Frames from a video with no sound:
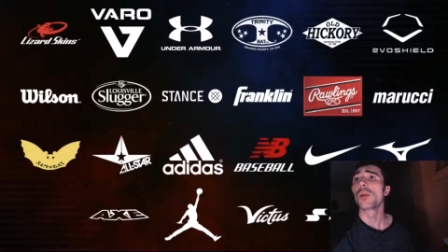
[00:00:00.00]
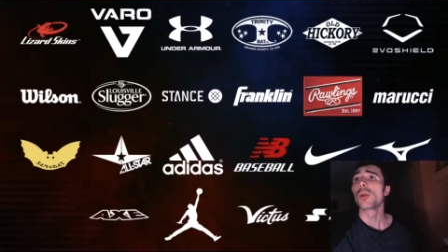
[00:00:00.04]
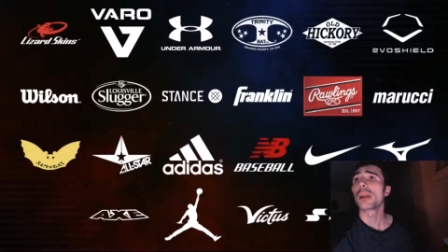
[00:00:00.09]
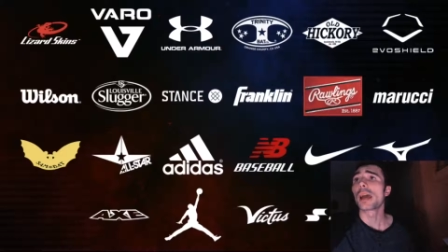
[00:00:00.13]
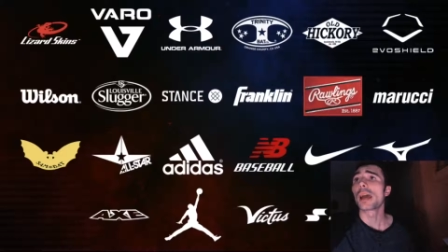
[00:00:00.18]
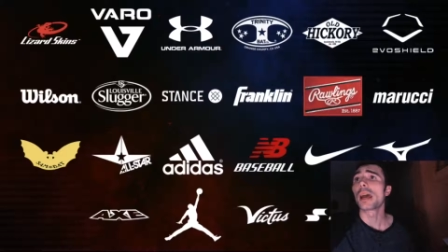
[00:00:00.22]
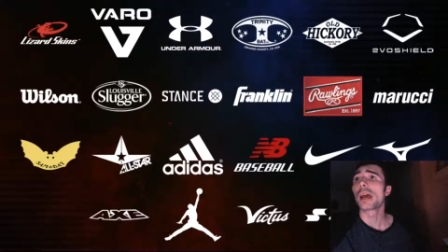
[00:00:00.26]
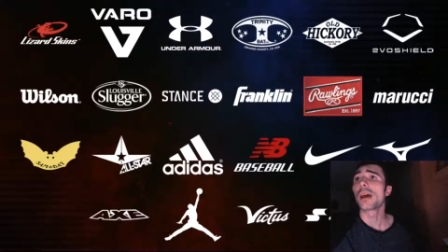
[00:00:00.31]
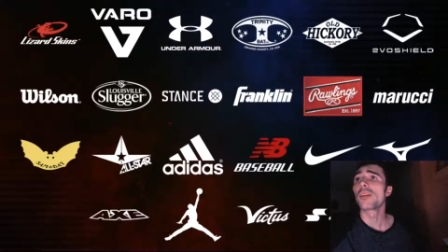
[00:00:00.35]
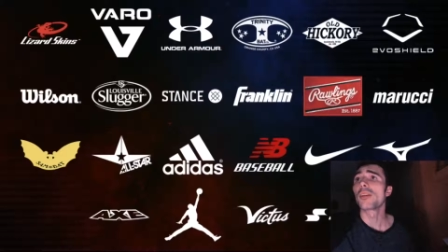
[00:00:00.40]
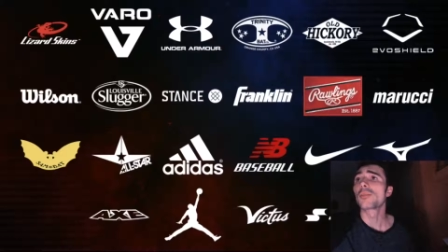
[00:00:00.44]

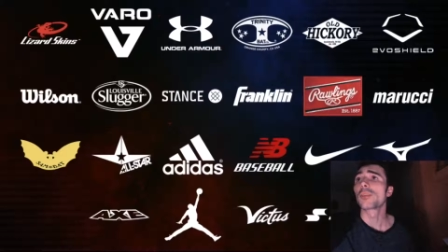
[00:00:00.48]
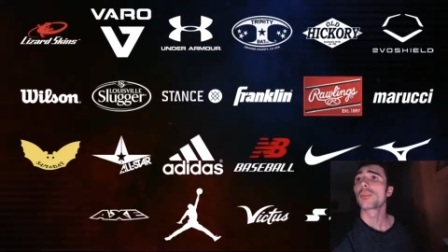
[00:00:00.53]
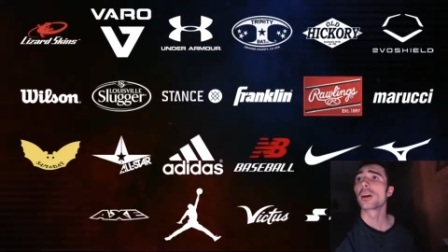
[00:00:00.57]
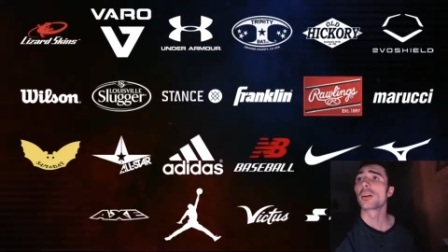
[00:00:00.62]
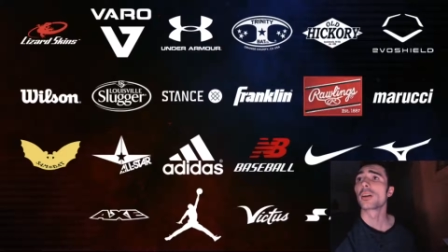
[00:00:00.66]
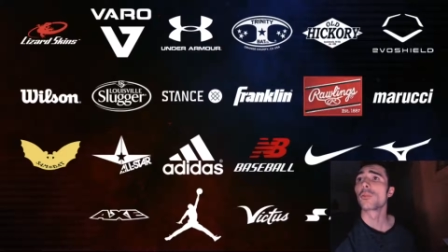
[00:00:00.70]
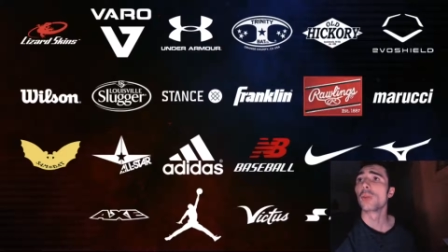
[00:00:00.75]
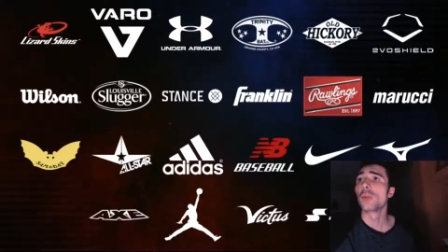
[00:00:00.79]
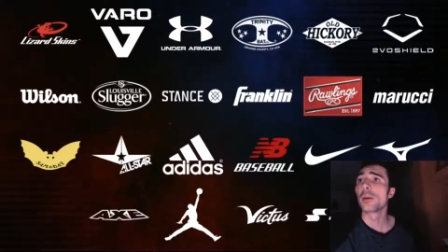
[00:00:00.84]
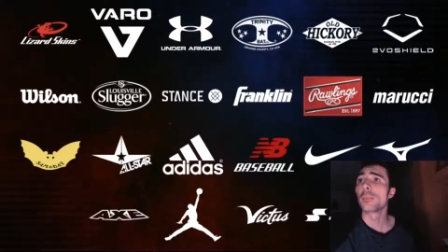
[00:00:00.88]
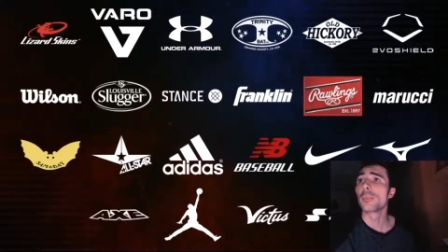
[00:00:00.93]
have
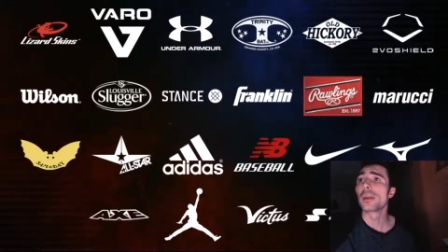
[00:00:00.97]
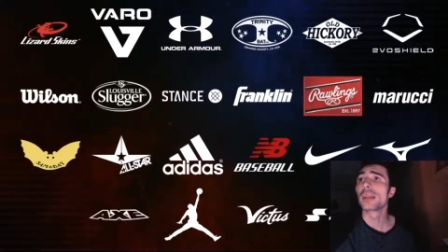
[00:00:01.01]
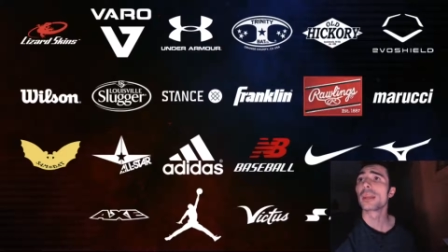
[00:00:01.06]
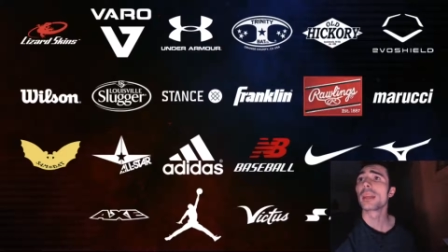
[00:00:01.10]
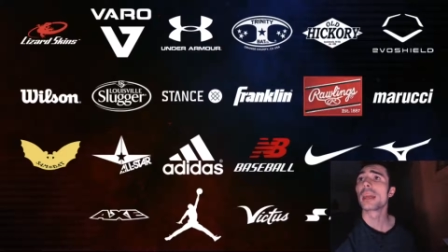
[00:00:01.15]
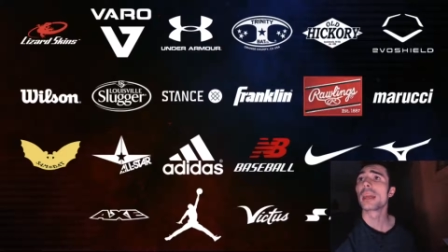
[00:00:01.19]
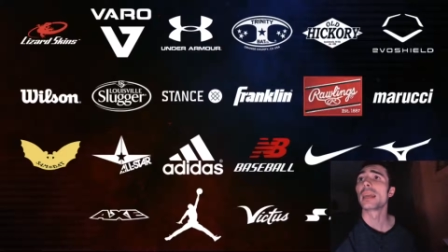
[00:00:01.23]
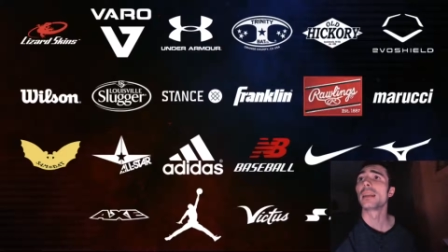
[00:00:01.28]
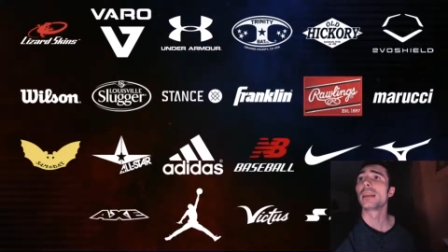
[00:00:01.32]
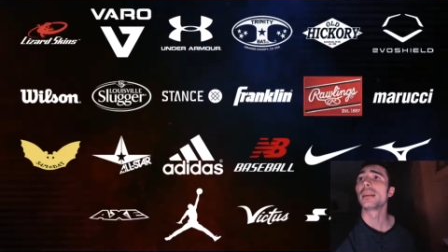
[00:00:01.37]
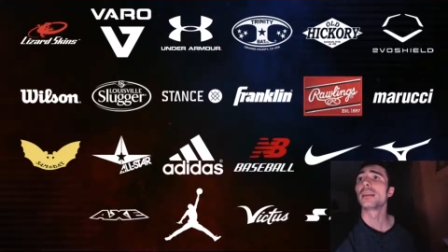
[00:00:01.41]
equipment
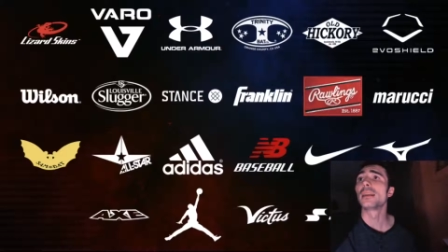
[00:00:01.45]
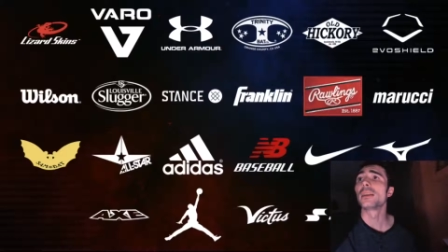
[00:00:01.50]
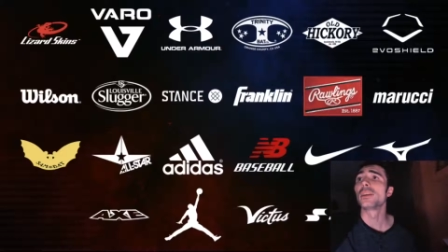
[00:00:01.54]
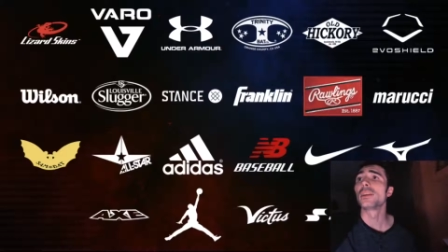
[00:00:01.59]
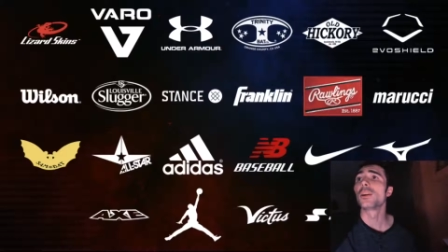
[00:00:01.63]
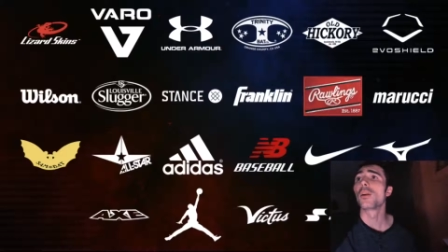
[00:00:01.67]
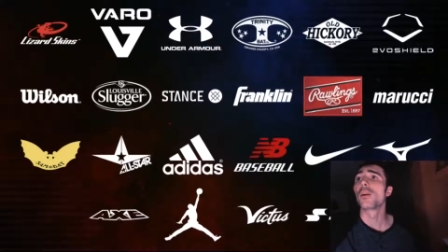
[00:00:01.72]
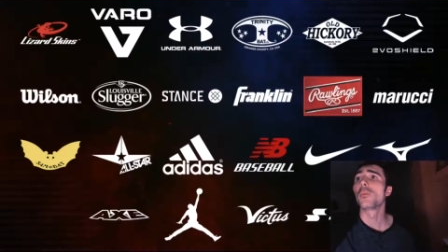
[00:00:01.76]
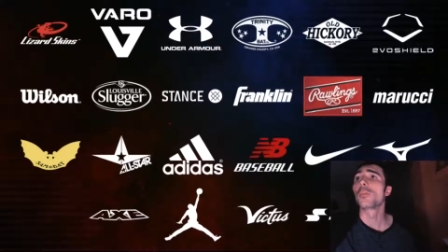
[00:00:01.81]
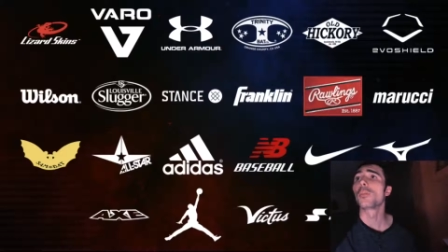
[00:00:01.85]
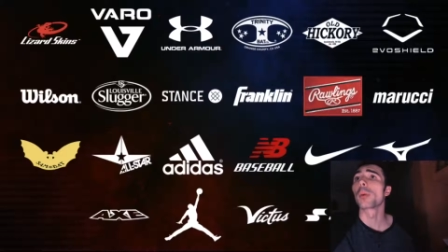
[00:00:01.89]
and, you
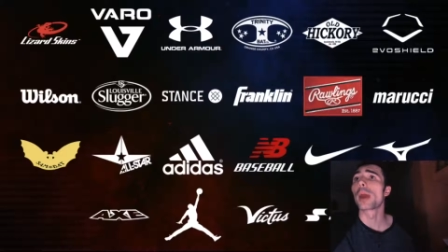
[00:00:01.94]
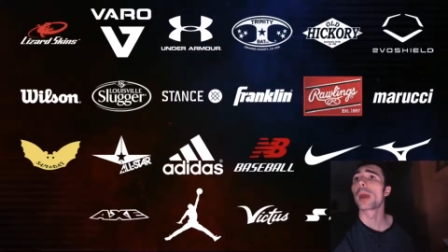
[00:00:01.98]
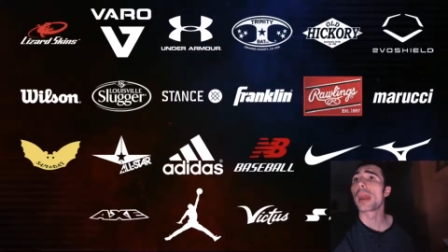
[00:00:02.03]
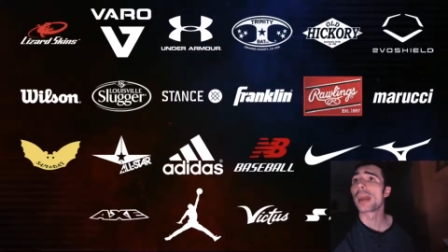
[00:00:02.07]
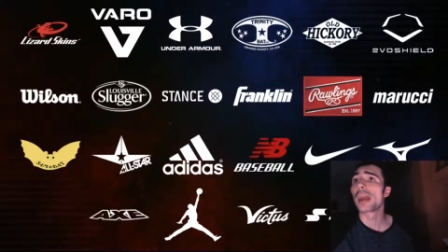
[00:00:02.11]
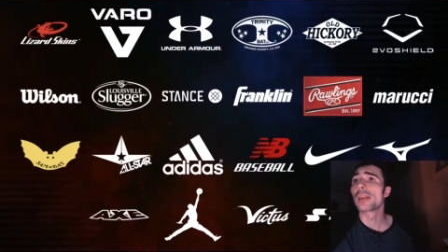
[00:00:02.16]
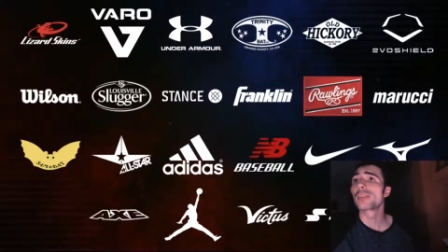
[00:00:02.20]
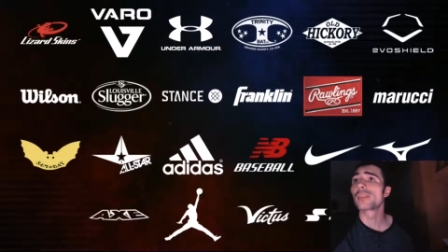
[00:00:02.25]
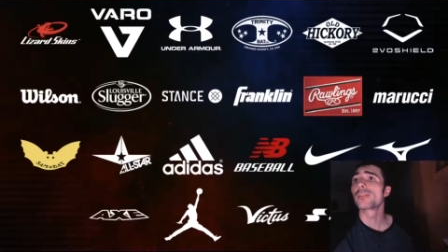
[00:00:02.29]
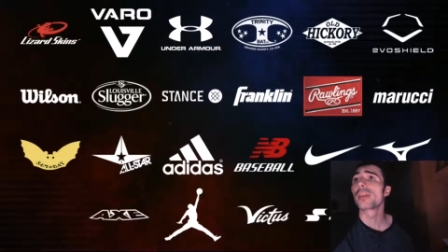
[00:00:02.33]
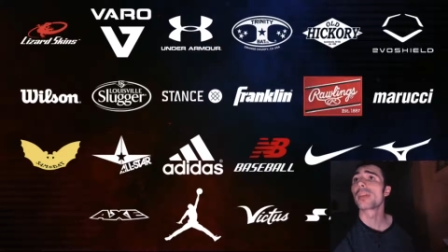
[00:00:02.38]
know,
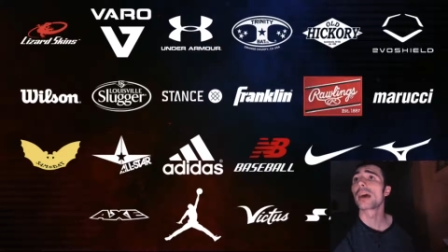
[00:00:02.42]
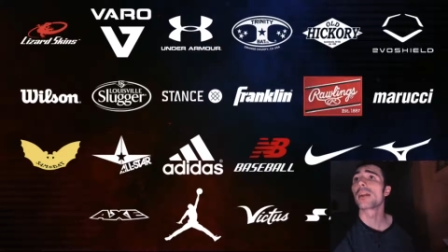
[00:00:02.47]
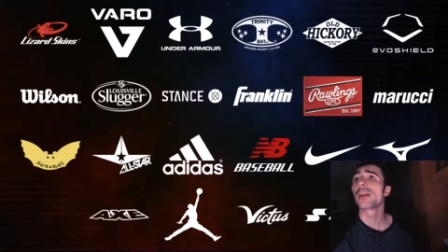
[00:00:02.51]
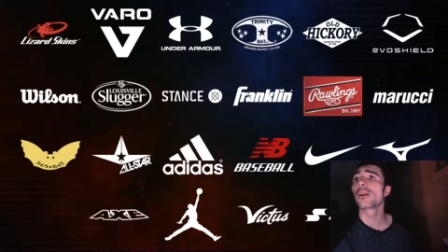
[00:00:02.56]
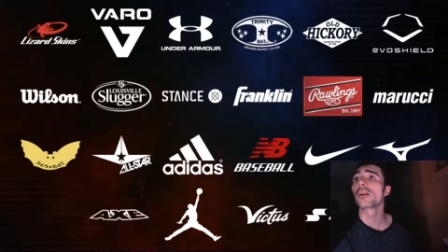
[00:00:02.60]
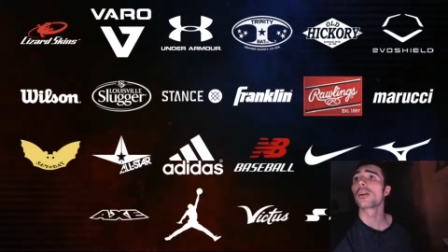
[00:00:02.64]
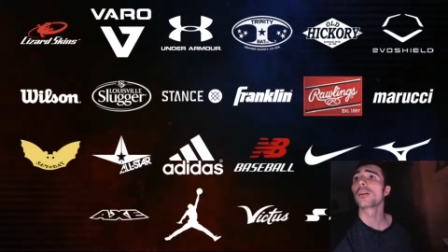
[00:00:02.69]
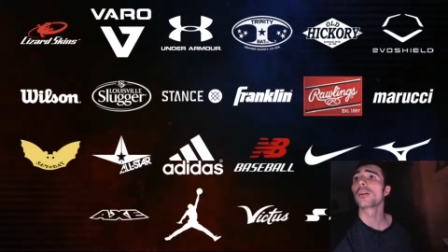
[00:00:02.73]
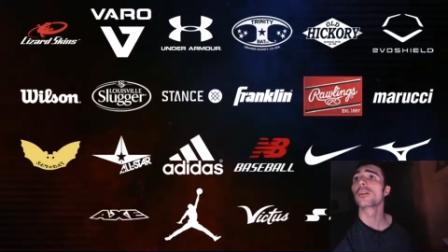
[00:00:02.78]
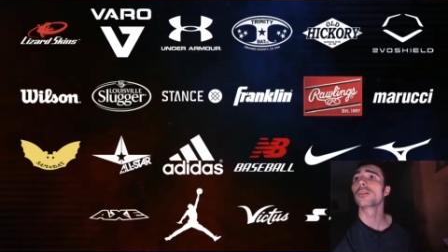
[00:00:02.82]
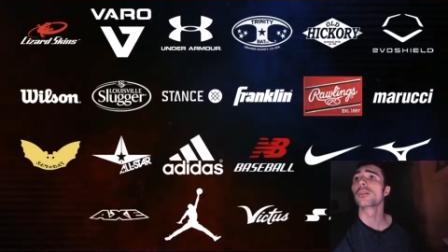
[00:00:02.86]
brands that
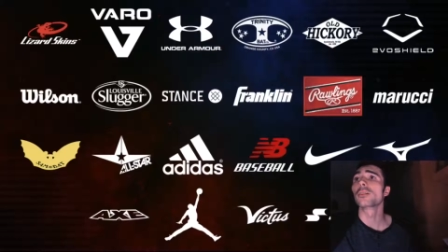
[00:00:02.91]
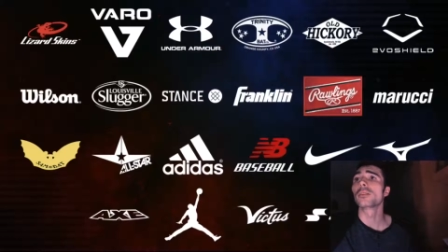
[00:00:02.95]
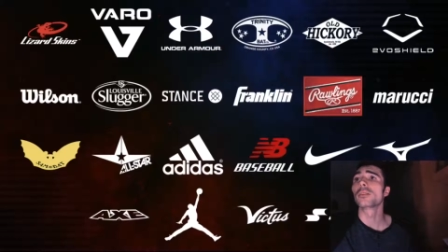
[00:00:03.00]
are